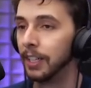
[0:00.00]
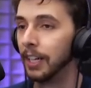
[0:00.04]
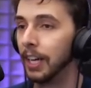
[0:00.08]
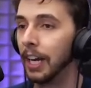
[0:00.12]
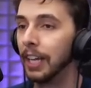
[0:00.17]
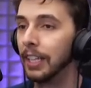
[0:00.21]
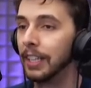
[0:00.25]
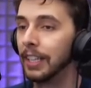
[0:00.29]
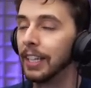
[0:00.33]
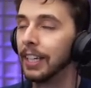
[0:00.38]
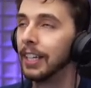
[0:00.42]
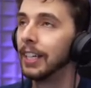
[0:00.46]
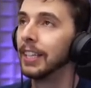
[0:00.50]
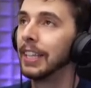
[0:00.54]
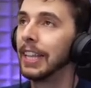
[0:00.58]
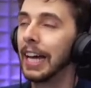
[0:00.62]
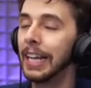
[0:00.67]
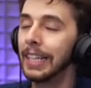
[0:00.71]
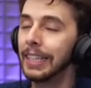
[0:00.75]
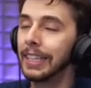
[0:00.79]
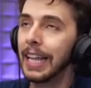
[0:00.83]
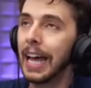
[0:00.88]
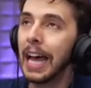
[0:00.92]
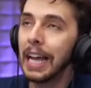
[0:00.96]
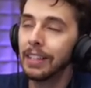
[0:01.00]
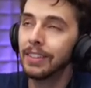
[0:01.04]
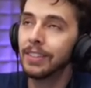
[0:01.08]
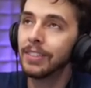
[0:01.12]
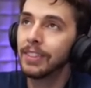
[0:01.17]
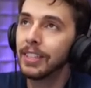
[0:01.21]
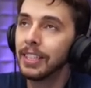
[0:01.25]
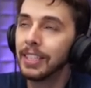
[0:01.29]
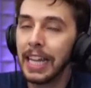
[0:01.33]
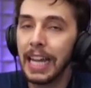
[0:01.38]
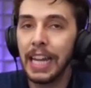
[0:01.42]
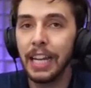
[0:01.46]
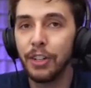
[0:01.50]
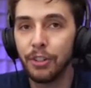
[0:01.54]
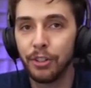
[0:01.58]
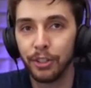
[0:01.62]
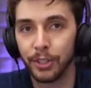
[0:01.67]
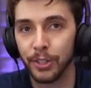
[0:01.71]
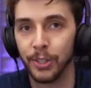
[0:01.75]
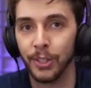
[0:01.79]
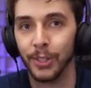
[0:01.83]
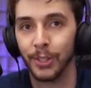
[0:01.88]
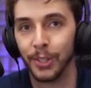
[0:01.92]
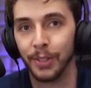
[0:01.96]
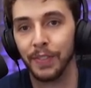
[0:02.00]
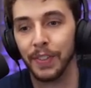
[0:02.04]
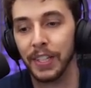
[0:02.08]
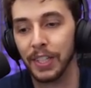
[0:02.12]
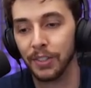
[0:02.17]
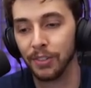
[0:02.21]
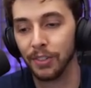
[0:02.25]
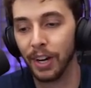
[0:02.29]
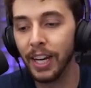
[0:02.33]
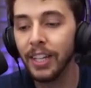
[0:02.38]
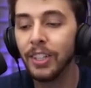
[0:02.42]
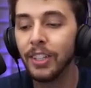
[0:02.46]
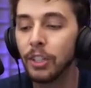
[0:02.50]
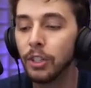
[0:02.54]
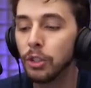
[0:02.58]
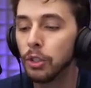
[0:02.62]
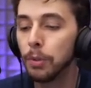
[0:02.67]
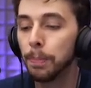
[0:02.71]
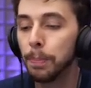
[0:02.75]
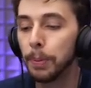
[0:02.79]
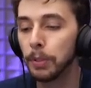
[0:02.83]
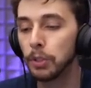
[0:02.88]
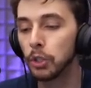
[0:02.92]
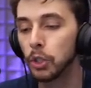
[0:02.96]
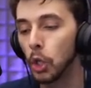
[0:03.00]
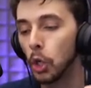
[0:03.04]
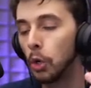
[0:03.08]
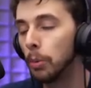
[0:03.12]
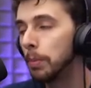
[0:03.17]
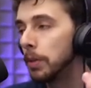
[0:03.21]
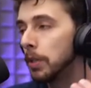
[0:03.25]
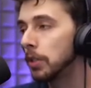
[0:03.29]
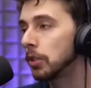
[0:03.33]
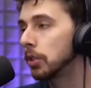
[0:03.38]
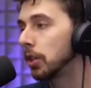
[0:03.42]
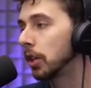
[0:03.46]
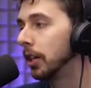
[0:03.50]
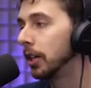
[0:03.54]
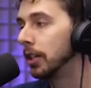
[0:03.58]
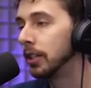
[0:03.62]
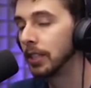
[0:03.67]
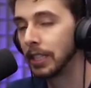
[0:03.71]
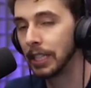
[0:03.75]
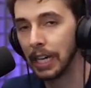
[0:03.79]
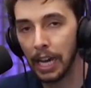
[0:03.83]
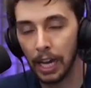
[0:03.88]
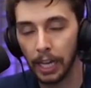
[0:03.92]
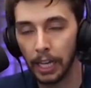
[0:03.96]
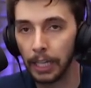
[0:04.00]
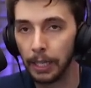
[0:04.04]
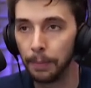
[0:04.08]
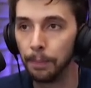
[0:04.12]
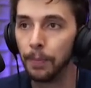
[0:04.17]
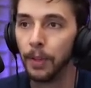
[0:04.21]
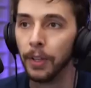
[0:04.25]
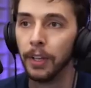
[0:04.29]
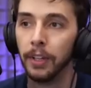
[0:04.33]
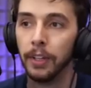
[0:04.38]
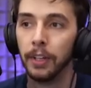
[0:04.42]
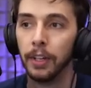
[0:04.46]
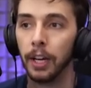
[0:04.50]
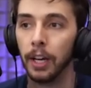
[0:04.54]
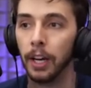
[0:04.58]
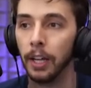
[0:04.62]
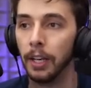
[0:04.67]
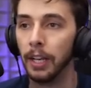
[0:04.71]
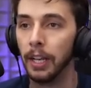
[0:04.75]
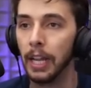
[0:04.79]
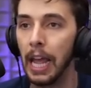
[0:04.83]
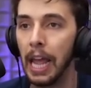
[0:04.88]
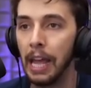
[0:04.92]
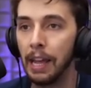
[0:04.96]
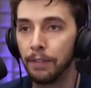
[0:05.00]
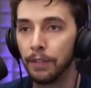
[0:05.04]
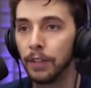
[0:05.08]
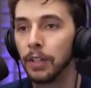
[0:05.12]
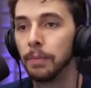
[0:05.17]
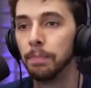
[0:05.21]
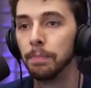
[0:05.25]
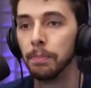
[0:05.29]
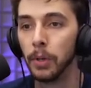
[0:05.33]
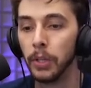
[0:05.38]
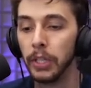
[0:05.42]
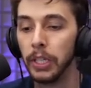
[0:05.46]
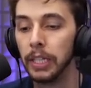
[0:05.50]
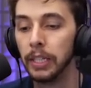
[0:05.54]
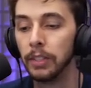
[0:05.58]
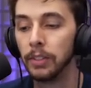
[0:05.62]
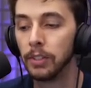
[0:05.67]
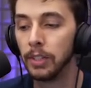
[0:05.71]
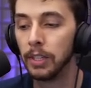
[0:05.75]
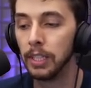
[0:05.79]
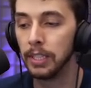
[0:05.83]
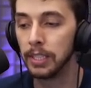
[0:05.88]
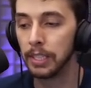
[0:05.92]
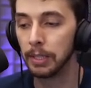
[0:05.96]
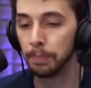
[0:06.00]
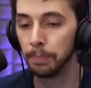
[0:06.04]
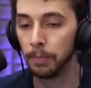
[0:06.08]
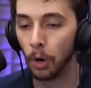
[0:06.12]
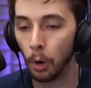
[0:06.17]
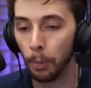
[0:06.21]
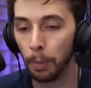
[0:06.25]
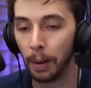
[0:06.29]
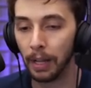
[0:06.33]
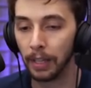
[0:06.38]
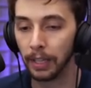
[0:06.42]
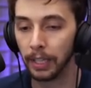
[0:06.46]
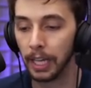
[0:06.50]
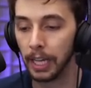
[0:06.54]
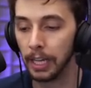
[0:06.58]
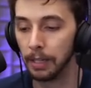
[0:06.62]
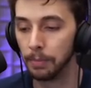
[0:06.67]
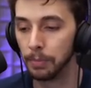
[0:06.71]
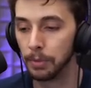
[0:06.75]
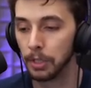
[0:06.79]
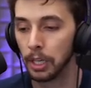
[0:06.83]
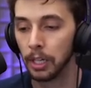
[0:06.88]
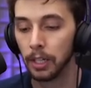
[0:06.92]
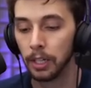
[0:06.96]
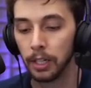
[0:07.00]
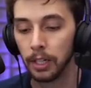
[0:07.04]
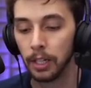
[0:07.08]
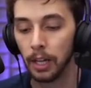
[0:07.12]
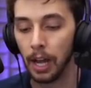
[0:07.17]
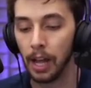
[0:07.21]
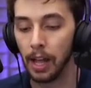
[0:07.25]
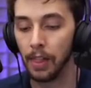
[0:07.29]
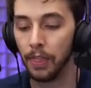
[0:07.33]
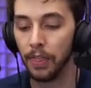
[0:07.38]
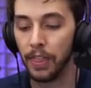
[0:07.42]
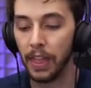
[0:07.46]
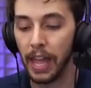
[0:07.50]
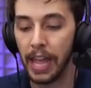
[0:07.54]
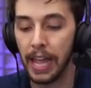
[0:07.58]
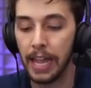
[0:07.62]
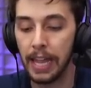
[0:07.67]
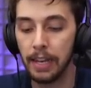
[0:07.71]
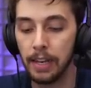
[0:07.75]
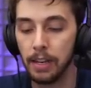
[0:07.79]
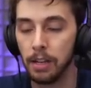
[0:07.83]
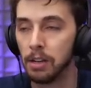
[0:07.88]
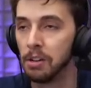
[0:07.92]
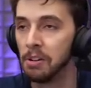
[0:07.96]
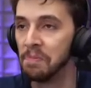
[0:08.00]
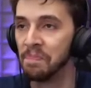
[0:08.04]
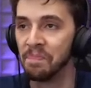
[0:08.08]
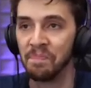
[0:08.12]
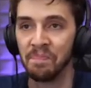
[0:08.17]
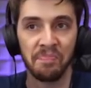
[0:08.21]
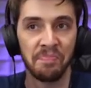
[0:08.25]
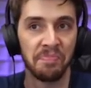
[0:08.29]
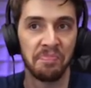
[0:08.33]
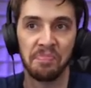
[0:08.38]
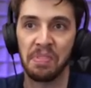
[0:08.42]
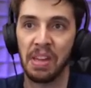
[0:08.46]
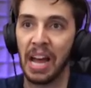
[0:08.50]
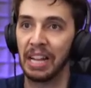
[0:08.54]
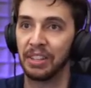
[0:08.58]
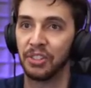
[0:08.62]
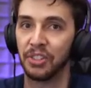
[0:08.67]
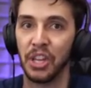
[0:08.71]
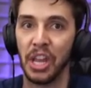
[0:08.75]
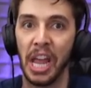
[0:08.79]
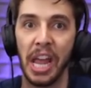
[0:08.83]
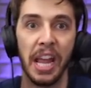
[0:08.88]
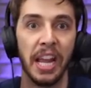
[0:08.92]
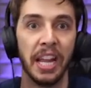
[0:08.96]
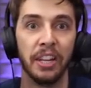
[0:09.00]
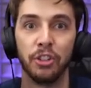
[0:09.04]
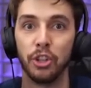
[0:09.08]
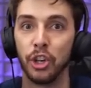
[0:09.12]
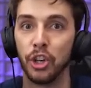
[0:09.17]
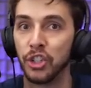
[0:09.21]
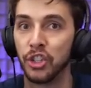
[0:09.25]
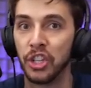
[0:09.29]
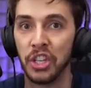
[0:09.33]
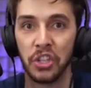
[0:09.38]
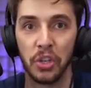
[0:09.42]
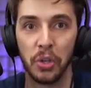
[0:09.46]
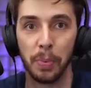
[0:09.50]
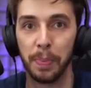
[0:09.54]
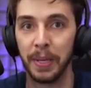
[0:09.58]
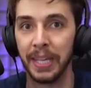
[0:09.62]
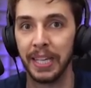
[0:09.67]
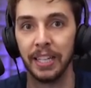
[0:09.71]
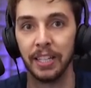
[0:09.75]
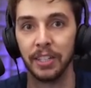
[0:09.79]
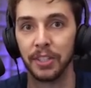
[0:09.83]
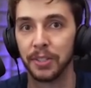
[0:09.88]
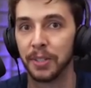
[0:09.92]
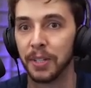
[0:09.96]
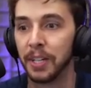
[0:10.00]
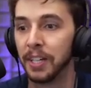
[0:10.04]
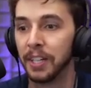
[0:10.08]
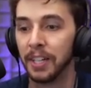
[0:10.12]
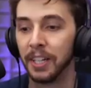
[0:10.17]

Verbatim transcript: And that that's the dangerousness of this, right? Because you put so much time and effort and money into these mobile games, and then that's it. It just disappears.